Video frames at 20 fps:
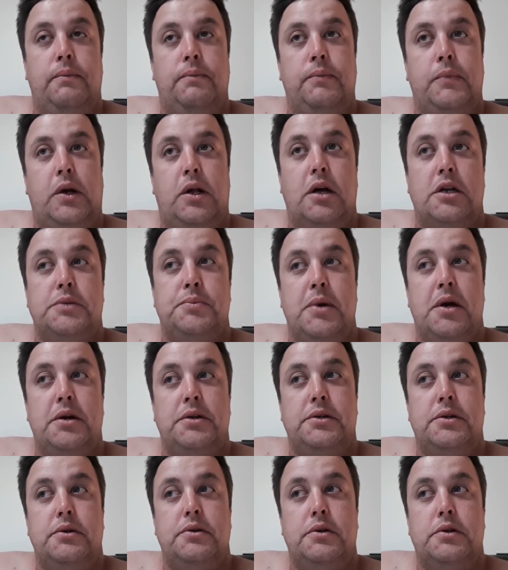clutch
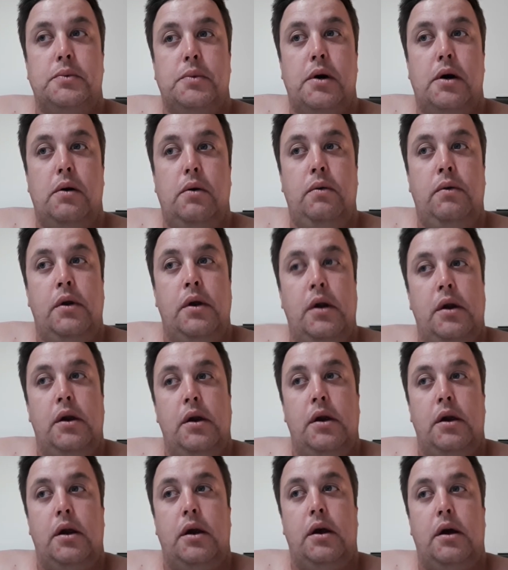master as well.
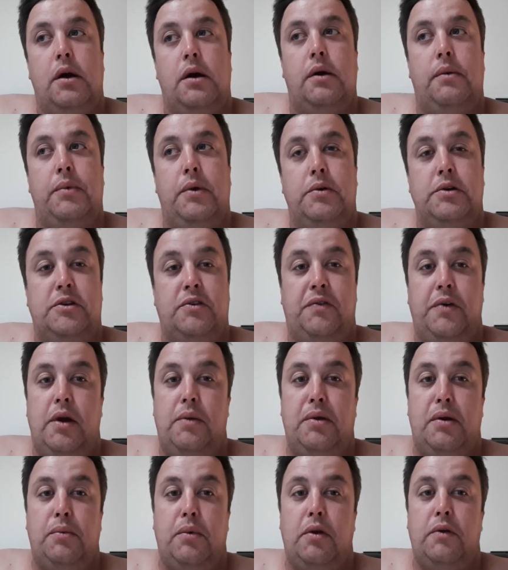There is a fair
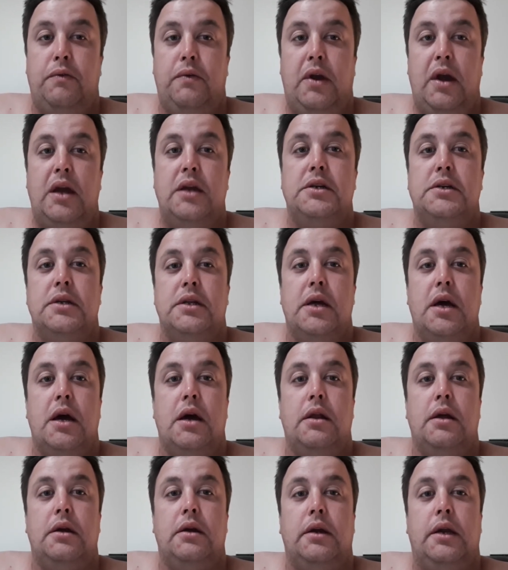bit of modification in
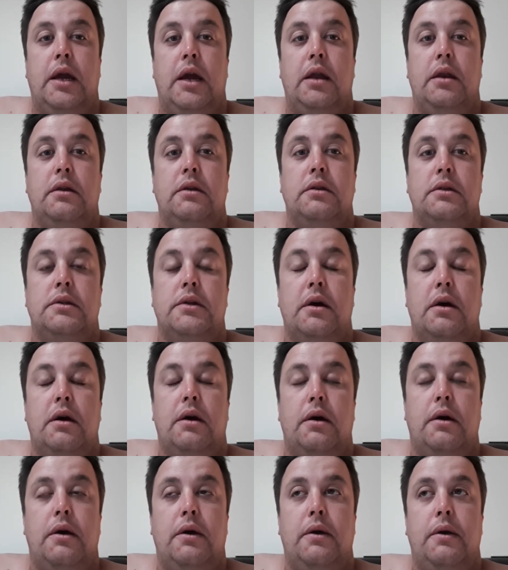that. Again,
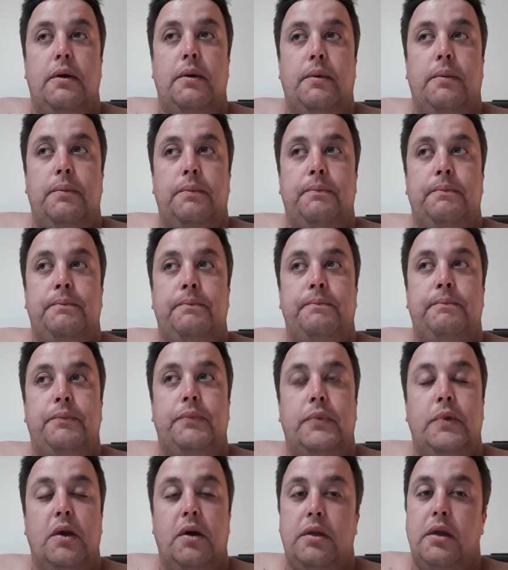
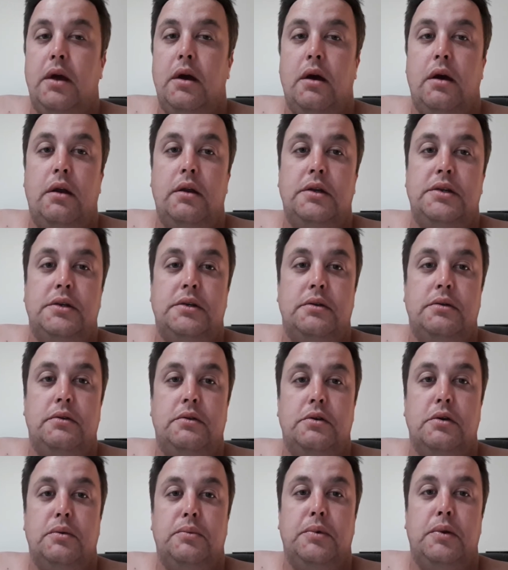not the hardest
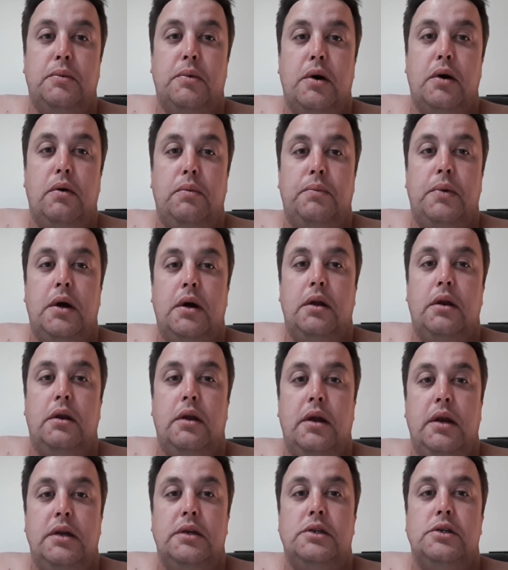job in the world, but
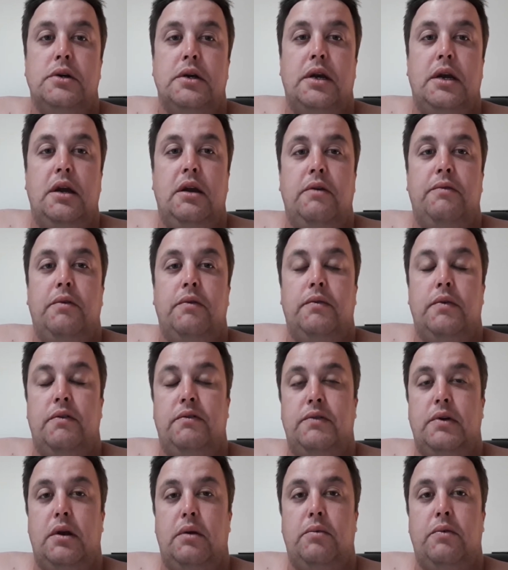it is tricky if you've never
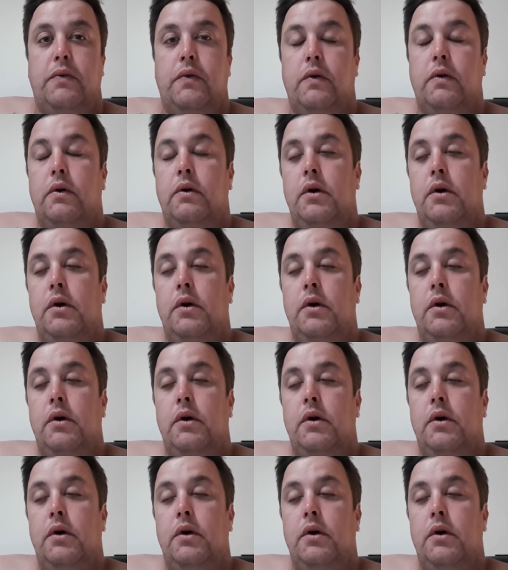done it before.